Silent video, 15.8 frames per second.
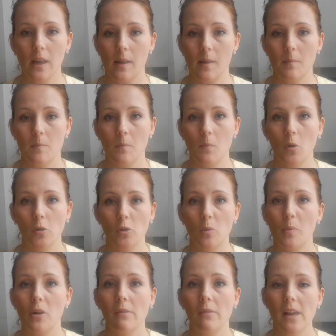On your
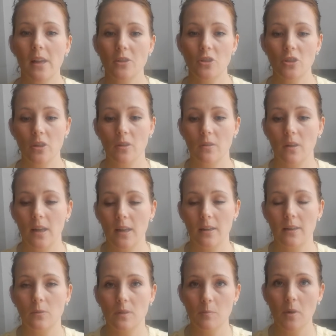porridge, do like a
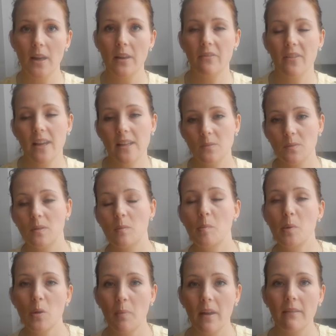little smiley face with some
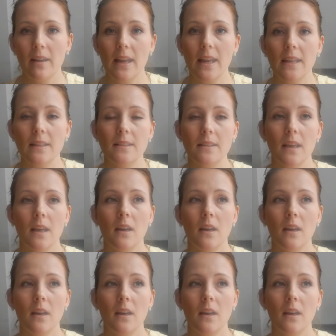blueberries,